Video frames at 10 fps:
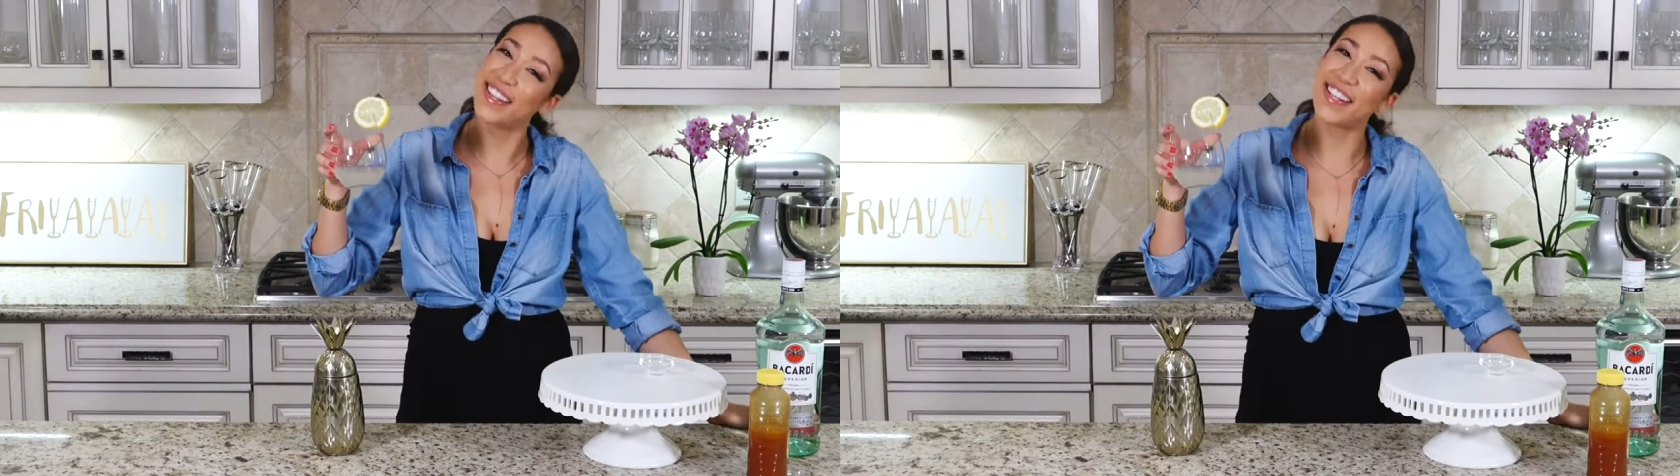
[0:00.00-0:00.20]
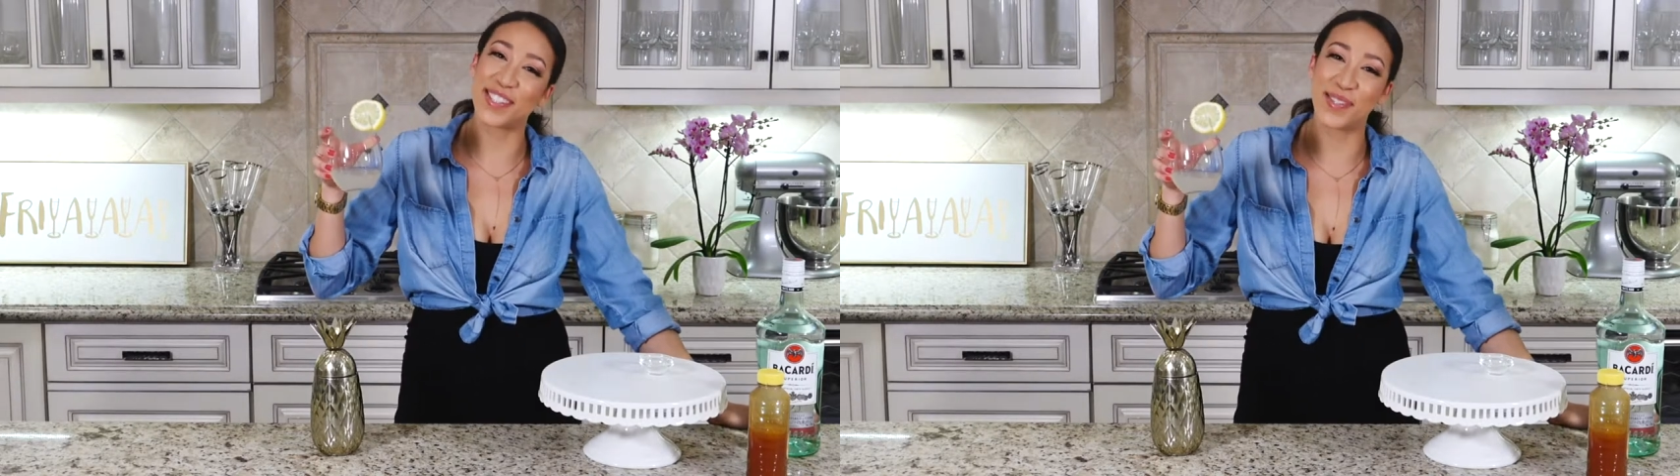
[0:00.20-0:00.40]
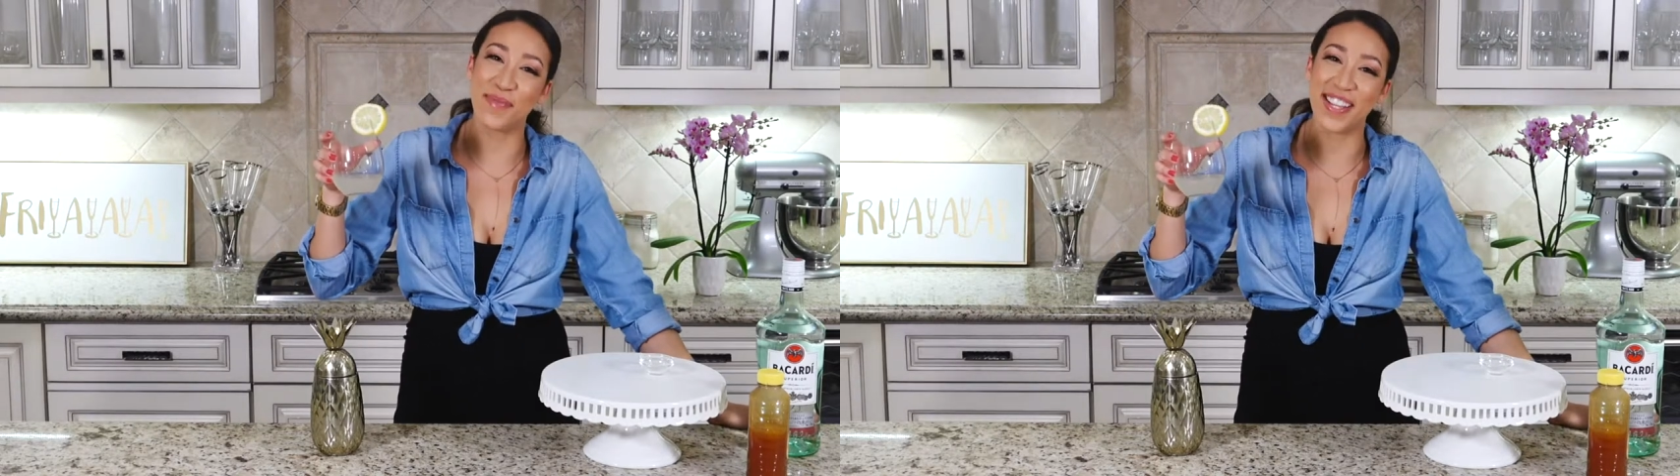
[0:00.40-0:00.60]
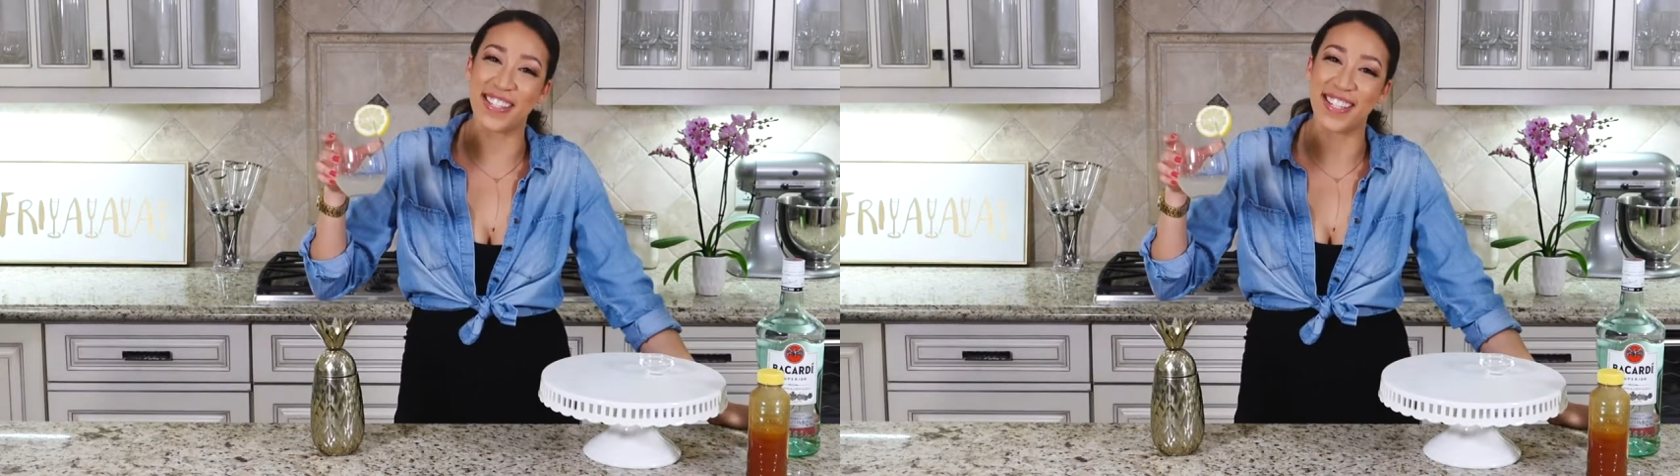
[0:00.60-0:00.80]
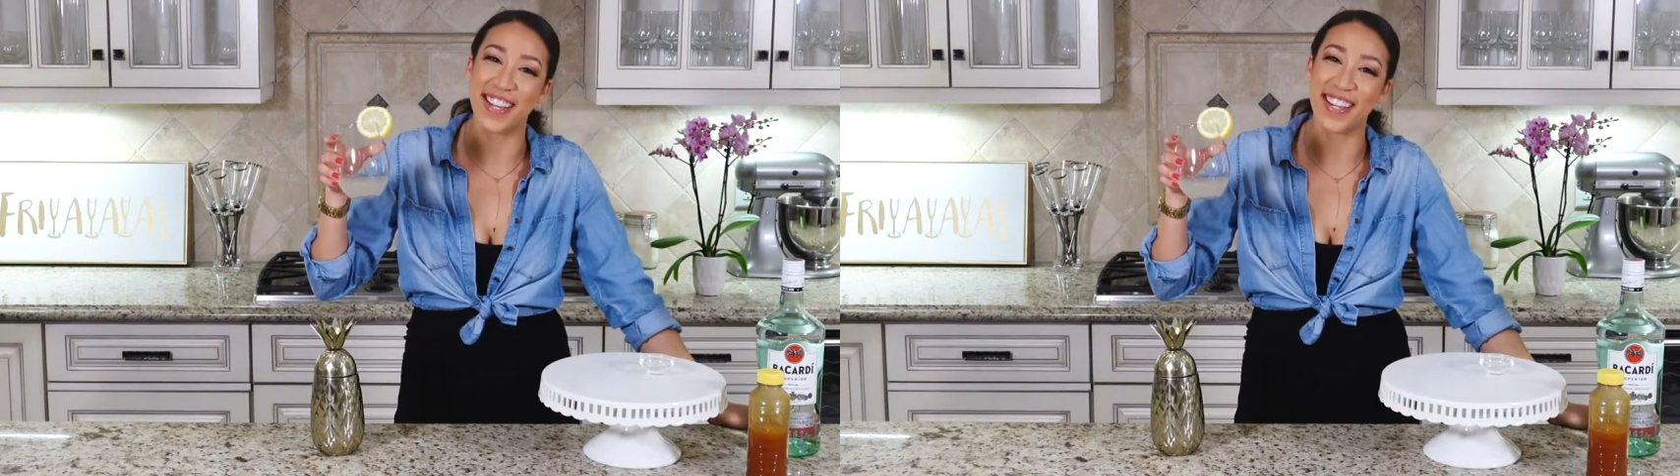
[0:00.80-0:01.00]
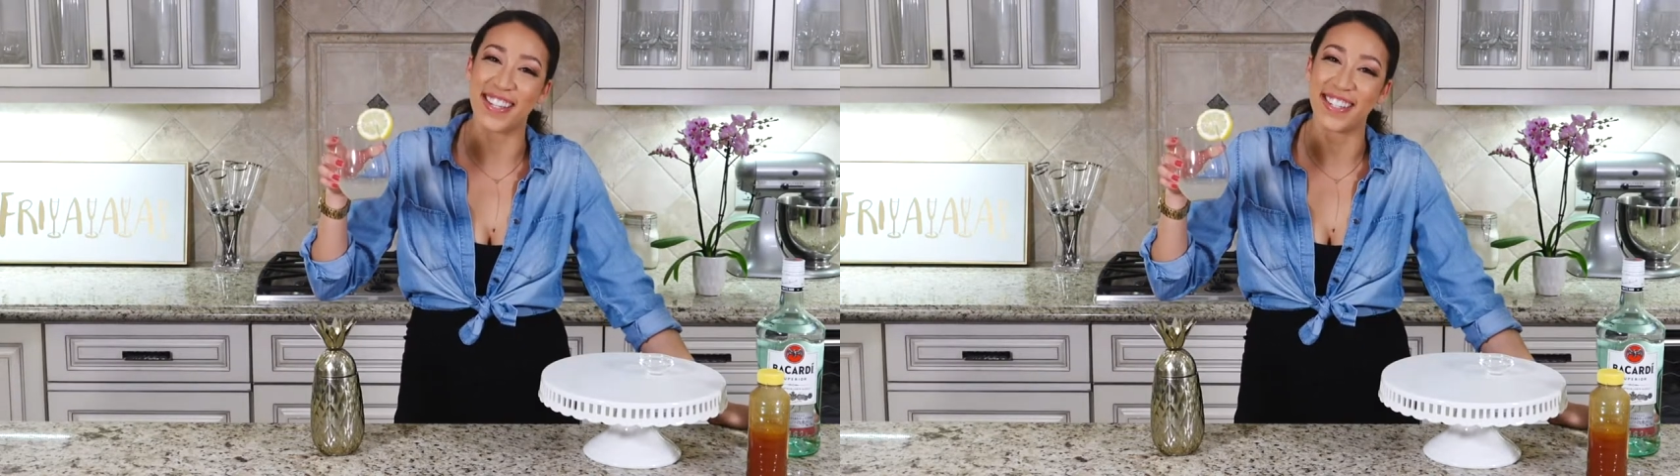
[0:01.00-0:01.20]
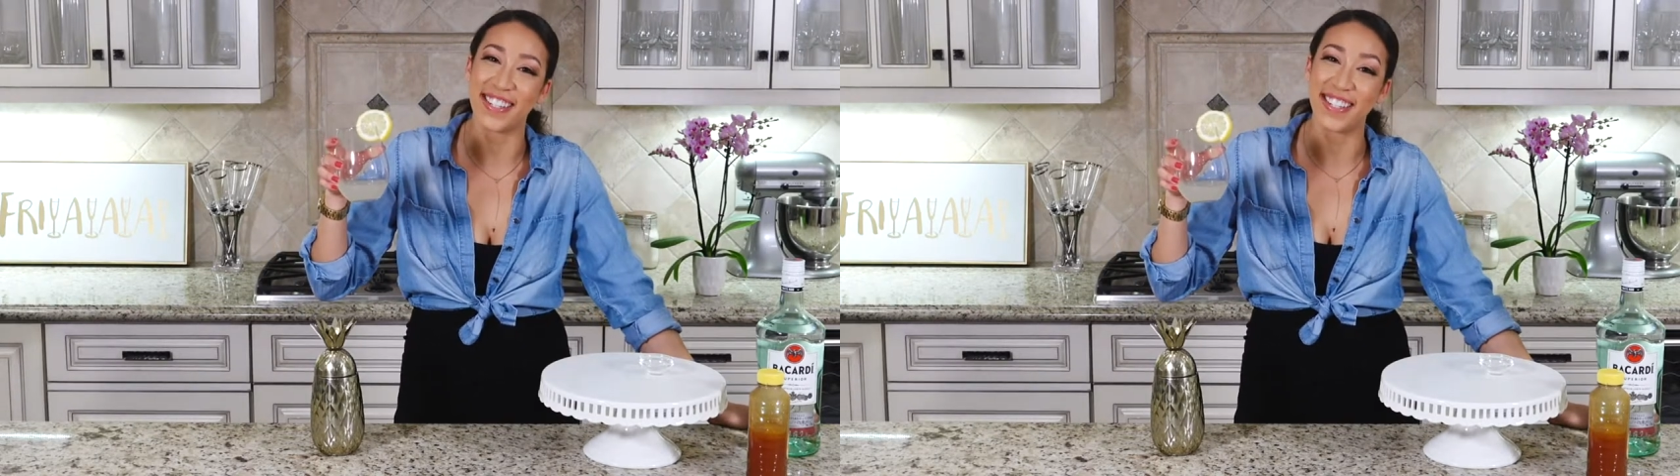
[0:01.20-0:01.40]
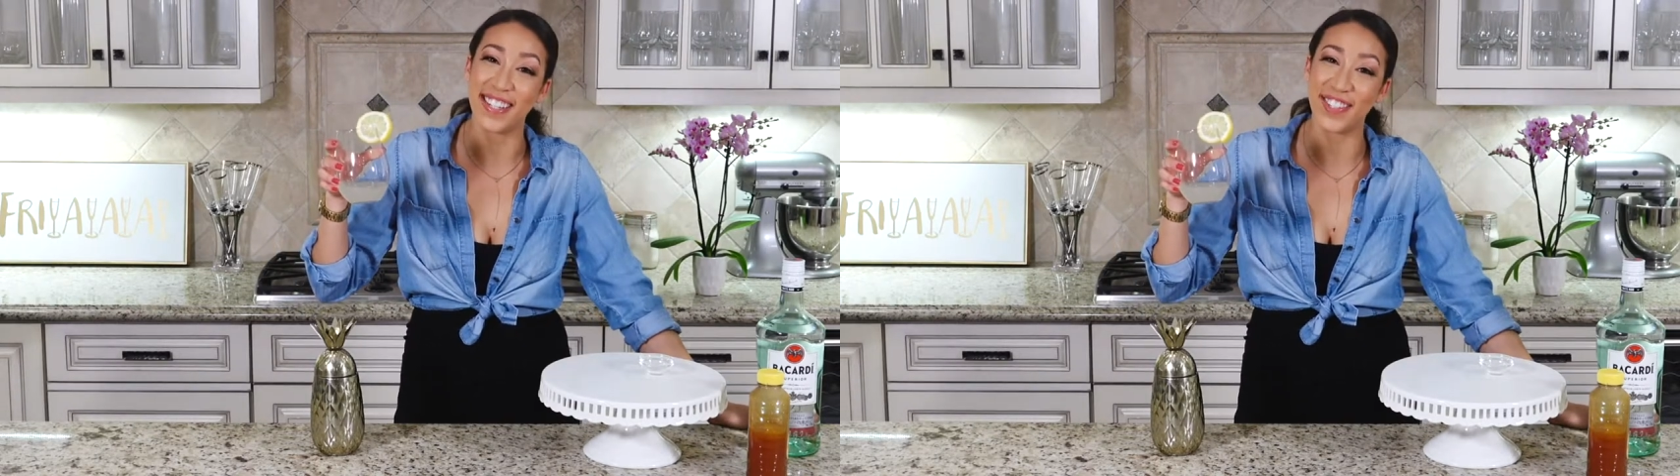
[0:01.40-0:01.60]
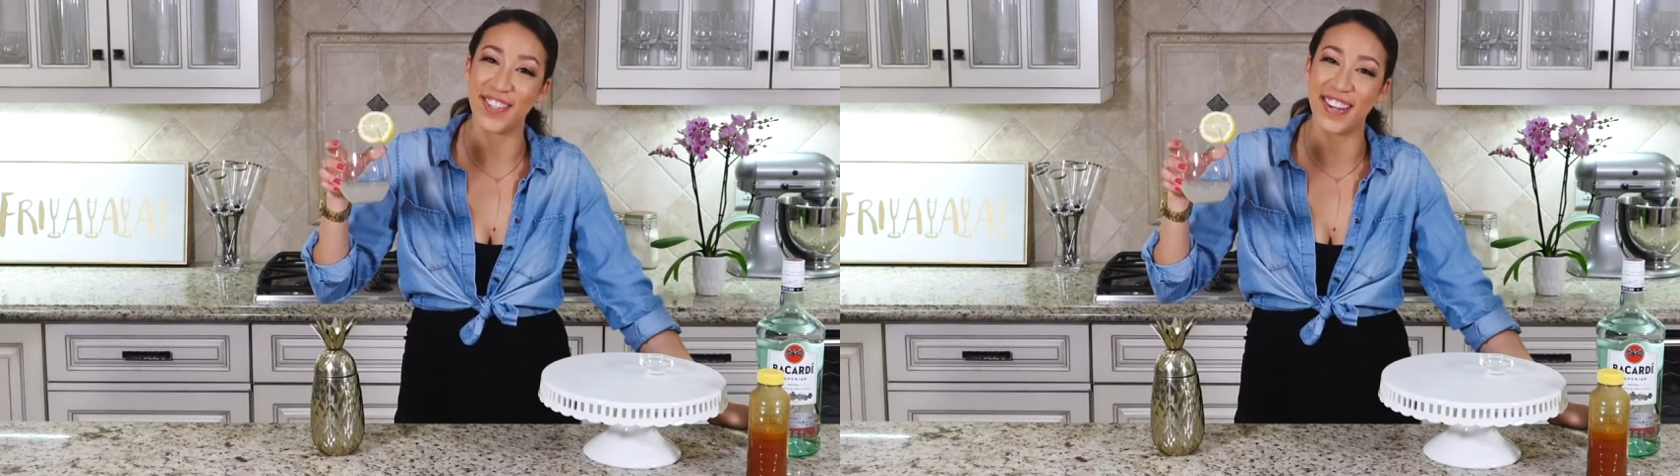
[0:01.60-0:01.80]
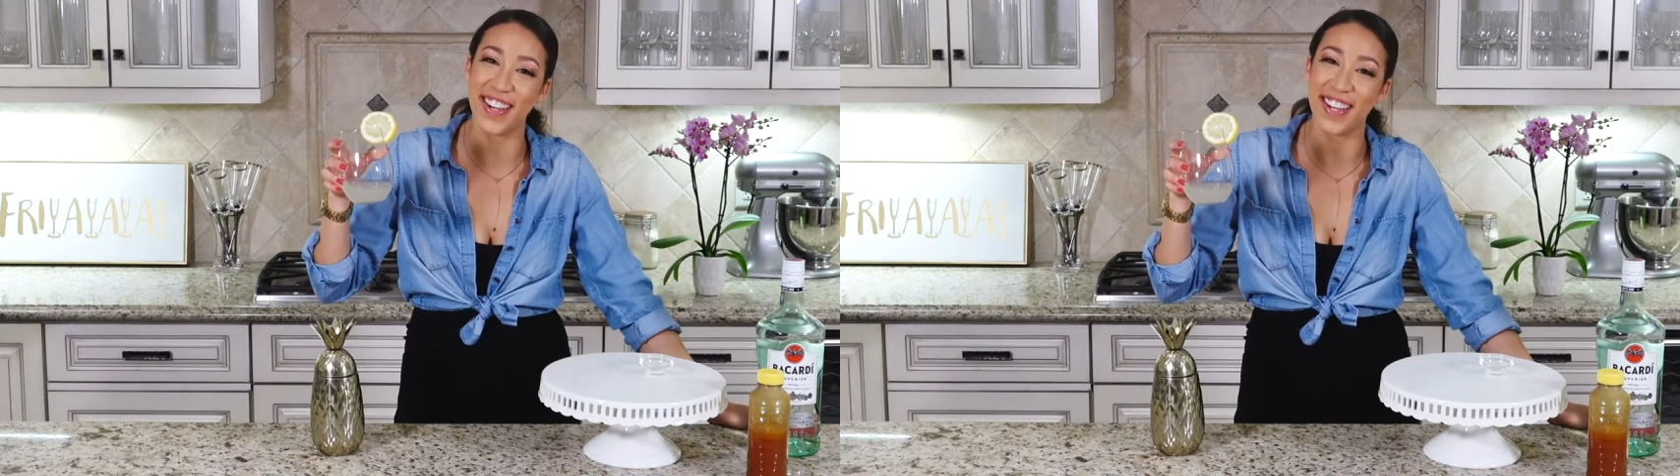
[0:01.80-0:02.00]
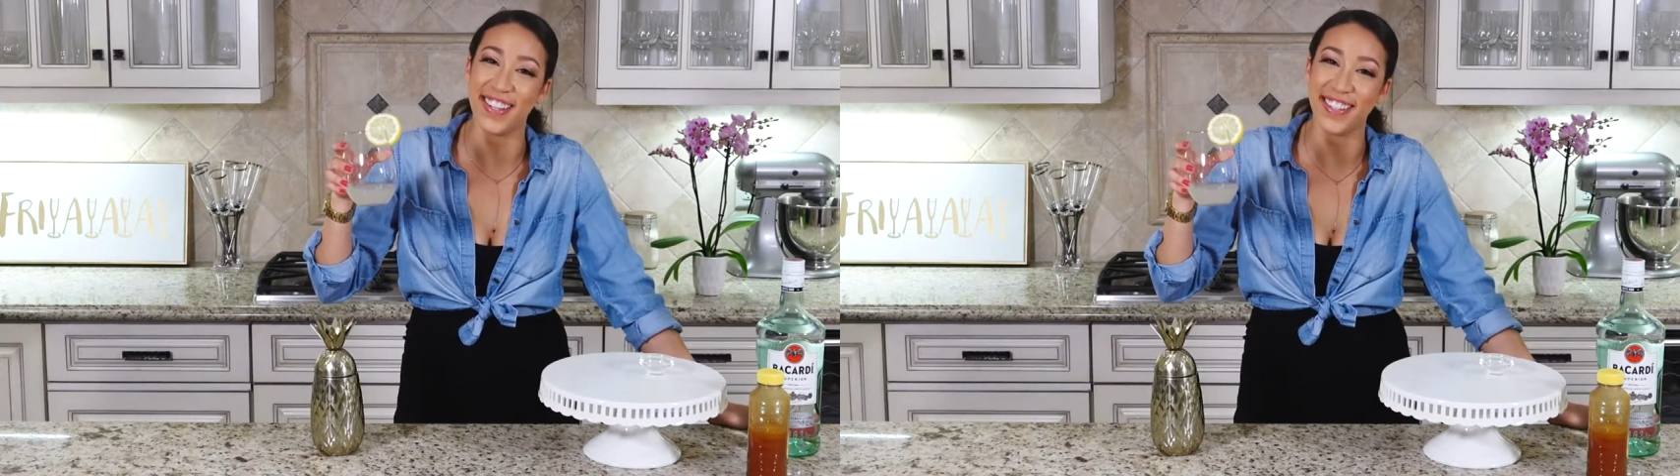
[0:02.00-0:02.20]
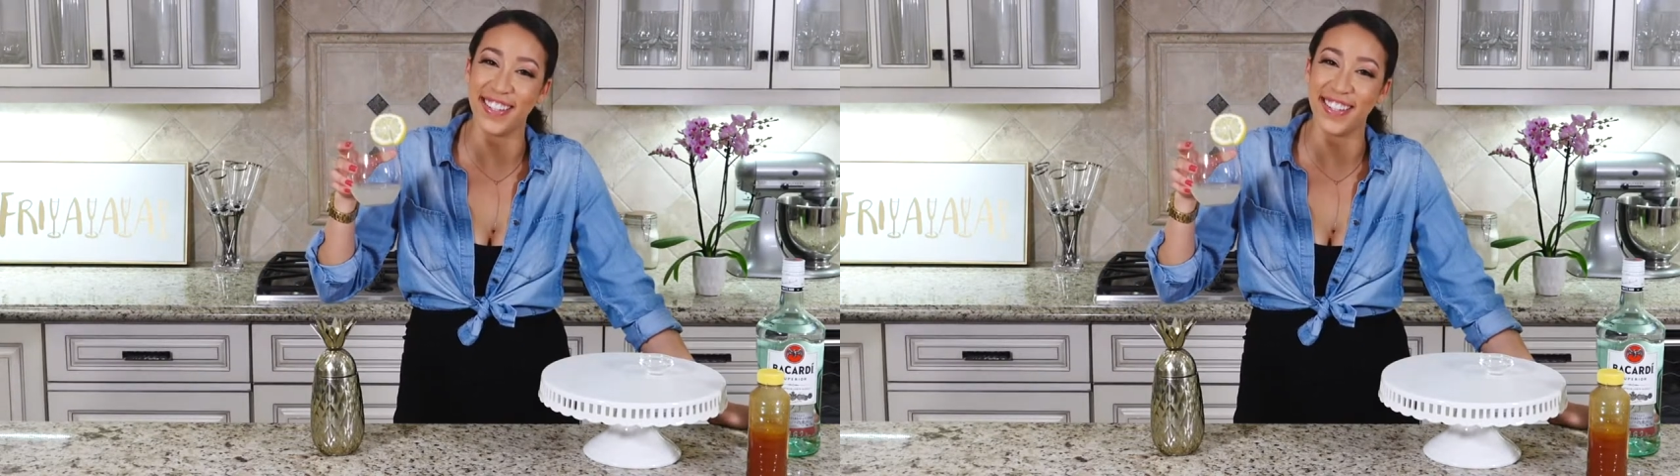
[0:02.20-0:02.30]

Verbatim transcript: That's the bee sting. Enjoy.